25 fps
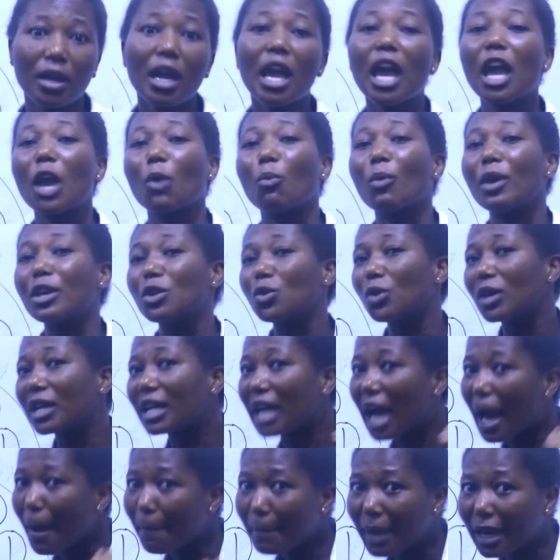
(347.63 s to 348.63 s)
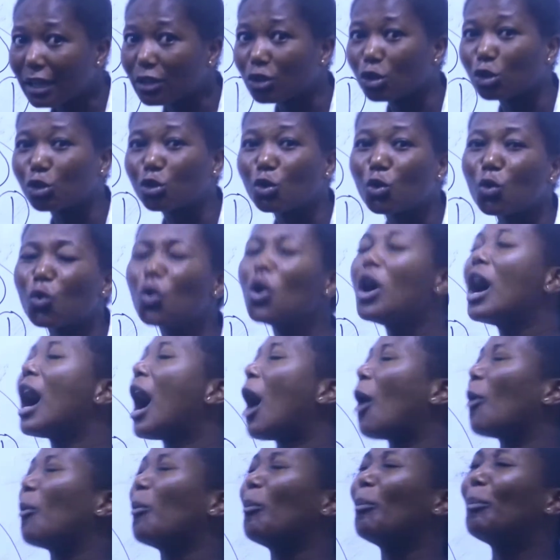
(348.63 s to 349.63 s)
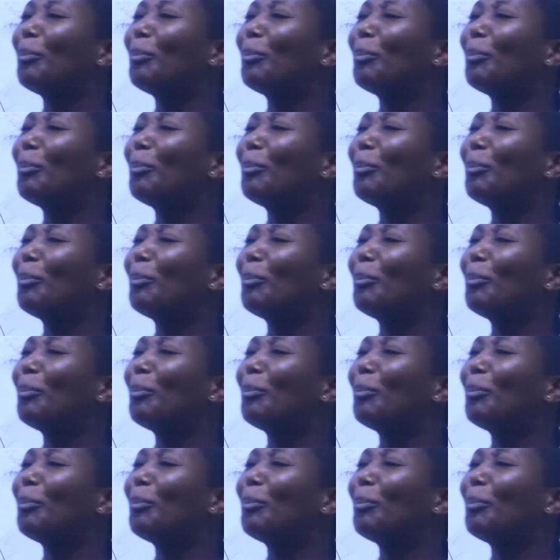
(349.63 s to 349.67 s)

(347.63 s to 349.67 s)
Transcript: And when you come back to school, I'll